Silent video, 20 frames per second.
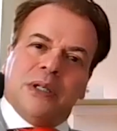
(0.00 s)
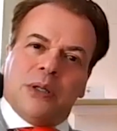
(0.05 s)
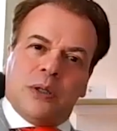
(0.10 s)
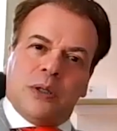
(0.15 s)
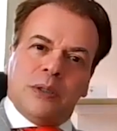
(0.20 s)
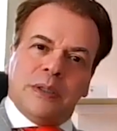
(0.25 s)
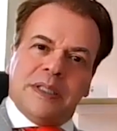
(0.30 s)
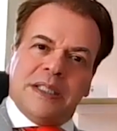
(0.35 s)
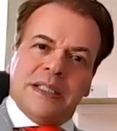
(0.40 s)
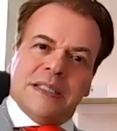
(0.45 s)

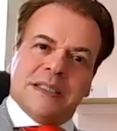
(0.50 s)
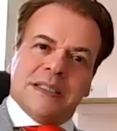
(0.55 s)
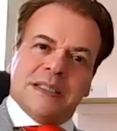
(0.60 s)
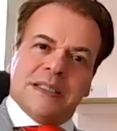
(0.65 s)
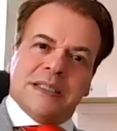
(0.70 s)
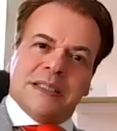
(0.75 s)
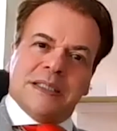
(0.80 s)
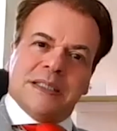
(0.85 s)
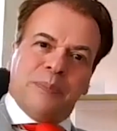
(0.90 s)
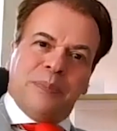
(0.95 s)
all this
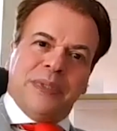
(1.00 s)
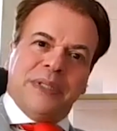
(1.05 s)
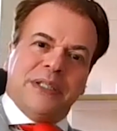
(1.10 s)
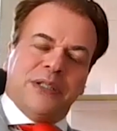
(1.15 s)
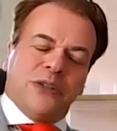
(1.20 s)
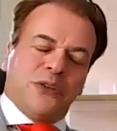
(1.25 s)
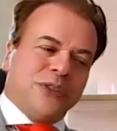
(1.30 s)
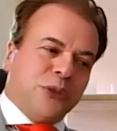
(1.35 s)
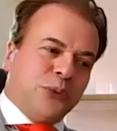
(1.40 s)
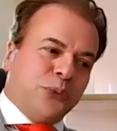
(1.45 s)

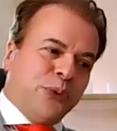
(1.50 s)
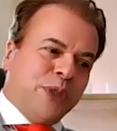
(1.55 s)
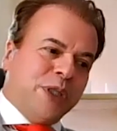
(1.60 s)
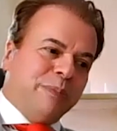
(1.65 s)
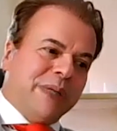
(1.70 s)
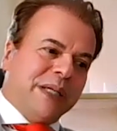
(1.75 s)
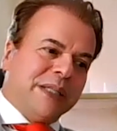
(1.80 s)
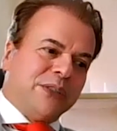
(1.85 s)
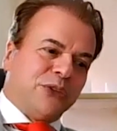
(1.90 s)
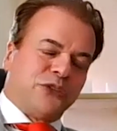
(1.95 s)
recipe of the
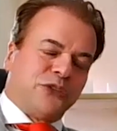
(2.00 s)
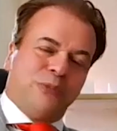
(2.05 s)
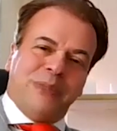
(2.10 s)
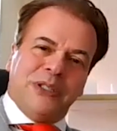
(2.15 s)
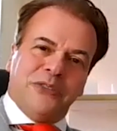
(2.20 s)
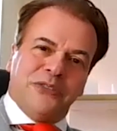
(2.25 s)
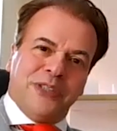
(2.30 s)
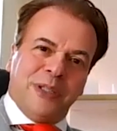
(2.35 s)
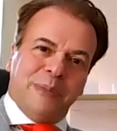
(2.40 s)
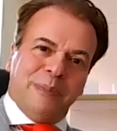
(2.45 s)
women of
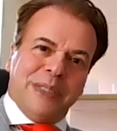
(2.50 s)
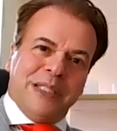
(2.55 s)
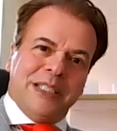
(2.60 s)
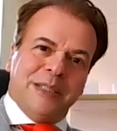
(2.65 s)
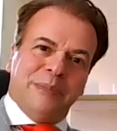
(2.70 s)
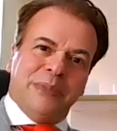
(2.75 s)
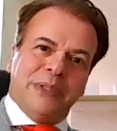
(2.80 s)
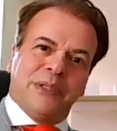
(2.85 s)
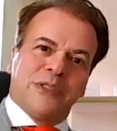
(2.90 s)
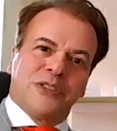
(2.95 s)
my
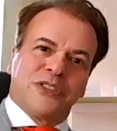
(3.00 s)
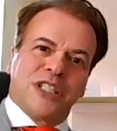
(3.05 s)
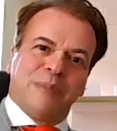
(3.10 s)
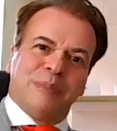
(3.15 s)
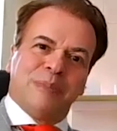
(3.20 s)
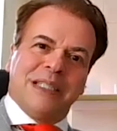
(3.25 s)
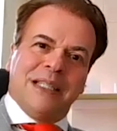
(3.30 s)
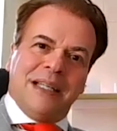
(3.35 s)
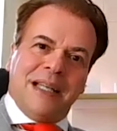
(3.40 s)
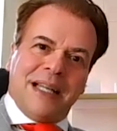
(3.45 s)
family, because
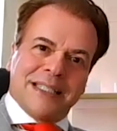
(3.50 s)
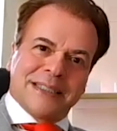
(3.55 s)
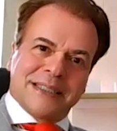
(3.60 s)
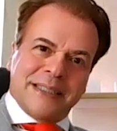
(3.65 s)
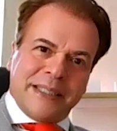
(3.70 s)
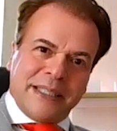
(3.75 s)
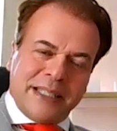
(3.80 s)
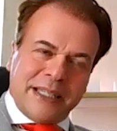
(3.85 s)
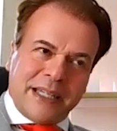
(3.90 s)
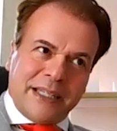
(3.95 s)
I'm the last
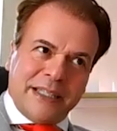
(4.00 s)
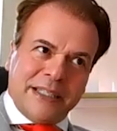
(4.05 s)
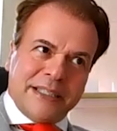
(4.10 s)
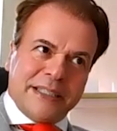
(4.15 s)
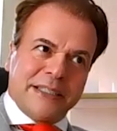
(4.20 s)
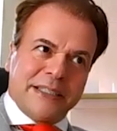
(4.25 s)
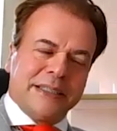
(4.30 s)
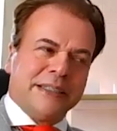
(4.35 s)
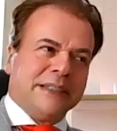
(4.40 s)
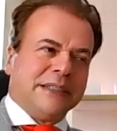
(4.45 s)

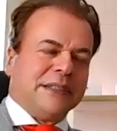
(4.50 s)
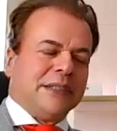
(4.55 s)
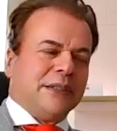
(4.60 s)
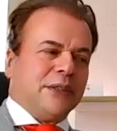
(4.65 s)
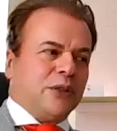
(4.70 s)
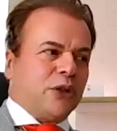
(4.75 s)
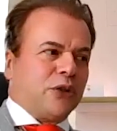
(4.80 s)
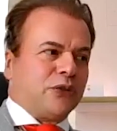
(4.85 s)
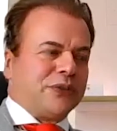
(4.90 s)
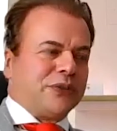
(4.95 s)
heir
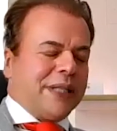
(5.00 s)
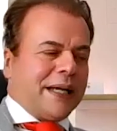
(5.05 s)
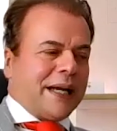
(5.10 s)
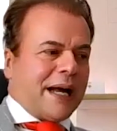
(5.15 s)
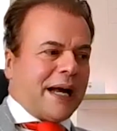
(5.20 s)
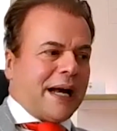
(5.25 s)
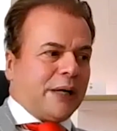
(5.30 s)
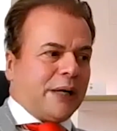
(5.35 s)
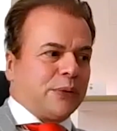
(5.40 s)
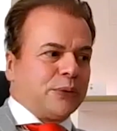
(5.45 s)
of the
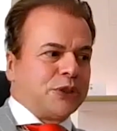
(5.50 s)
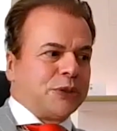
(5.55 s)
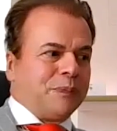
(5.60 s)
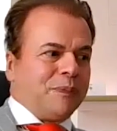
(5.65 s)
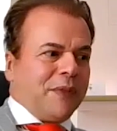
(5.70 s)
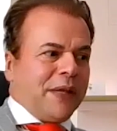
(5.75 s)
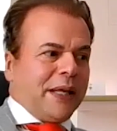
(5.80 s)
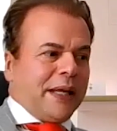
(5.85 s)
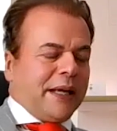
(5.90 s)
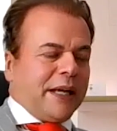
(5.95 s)
house,
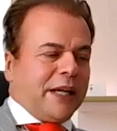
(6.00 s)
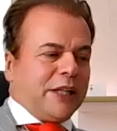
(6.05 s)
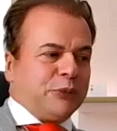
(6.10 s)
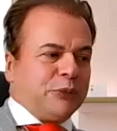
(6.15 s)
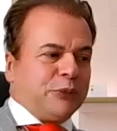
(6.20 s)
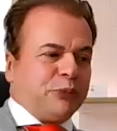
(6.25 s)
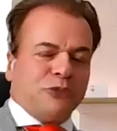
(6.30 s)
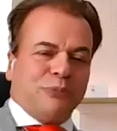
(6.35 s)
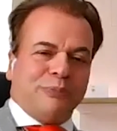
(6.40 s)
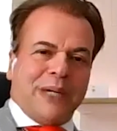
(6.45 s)
and
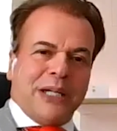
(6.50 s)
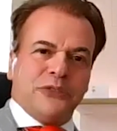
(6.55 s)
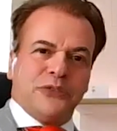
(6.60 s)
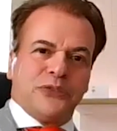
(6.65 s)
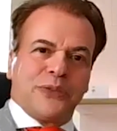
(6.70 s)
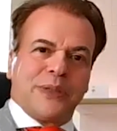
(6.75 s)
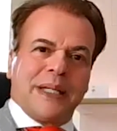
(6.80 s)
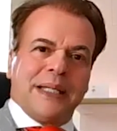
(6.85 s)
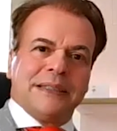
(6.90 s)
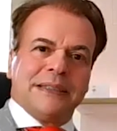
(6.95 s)
with my
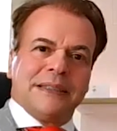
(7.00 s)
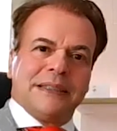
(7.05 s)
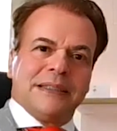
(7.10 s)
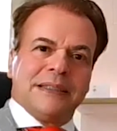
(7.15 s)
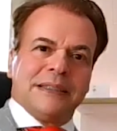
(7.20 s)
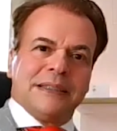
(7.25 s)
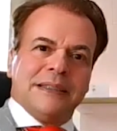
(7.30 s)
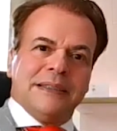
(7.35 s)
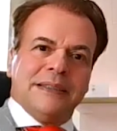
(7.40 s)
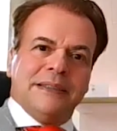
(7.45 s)

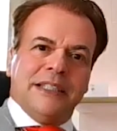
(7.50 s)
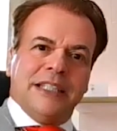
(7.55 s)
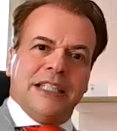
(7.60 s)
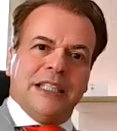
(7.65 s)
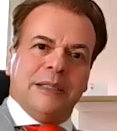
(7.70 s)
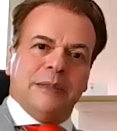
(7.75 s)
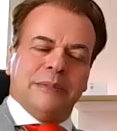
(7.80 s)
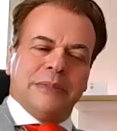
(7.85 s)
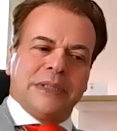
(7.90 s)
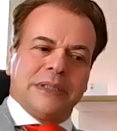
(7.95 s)
friend
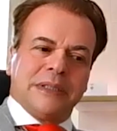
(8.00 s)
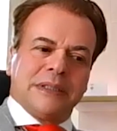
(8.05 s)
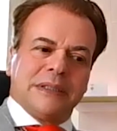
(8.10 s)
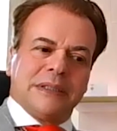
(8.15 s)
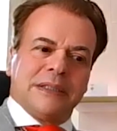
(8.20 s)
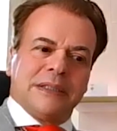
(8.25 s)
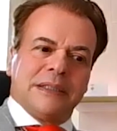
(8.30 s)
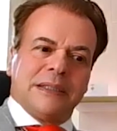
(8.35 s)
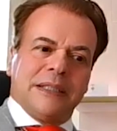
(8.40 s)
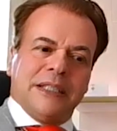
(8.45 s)
named
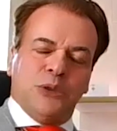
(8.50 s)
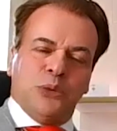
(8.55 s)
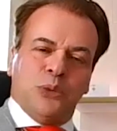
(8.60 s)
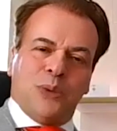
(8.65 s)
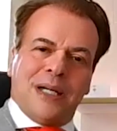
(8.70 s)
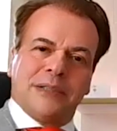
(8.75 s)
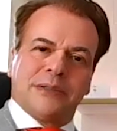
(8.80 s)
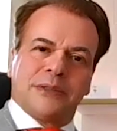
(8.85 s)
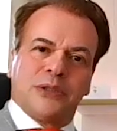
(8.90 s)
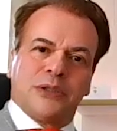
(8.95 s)

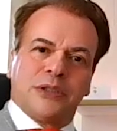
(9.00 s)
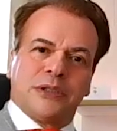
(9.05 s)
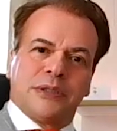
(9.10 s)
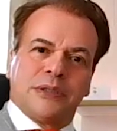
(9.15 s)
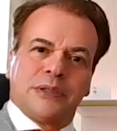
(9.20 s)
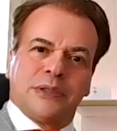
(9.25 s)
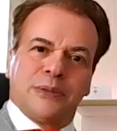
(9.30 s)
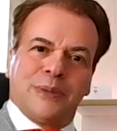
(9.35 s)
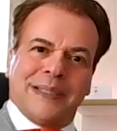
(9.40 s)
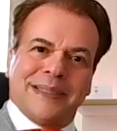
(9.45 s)

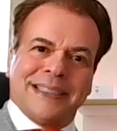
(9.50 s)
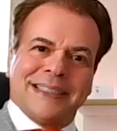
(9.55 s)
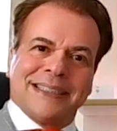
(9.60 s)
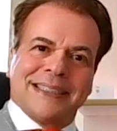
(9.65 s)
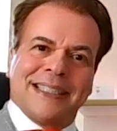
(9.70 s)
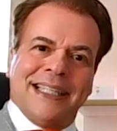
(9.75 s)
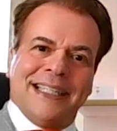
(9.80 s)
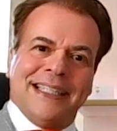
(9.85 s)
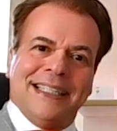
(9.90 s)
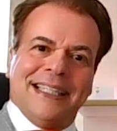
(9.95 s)
Eduardo
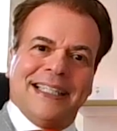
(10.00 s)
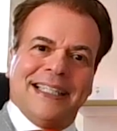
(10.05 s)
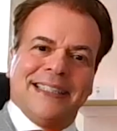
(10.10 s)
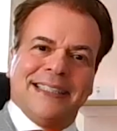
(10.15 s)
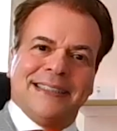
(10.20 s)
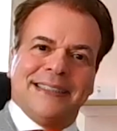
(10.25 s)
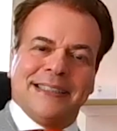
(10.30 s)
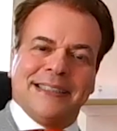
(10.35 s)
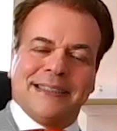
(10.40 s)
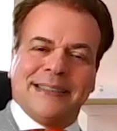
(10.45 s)
Guarneschella,
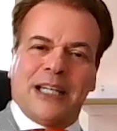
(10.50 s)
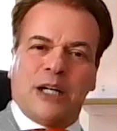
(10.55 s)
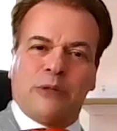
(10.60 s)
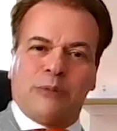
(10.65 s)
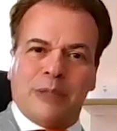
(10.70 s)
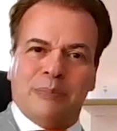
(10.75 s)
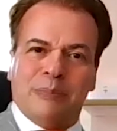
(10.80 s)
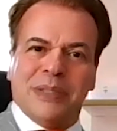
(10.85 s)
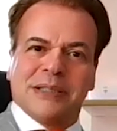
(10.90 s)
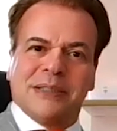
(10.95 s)
that is now
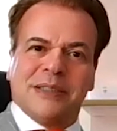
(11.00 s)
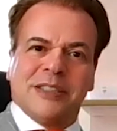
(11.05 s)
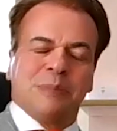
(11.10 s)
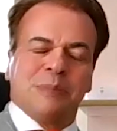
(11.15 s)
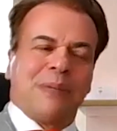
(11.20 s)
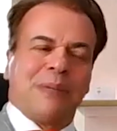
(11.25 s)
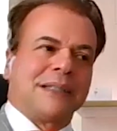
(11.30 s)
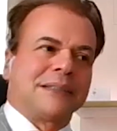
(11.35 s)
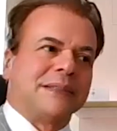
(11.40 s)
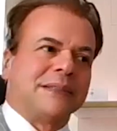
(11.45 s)
my business
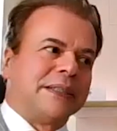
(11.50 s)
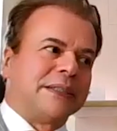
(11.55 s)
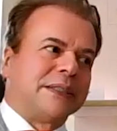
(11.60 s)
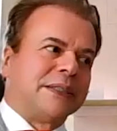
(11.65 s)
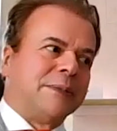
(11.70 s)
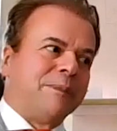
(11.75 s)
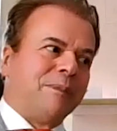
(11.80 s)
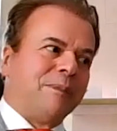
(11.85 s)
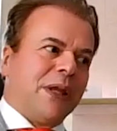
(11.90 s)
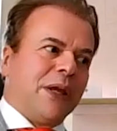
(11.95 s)

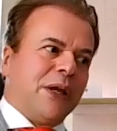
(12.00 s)
partner,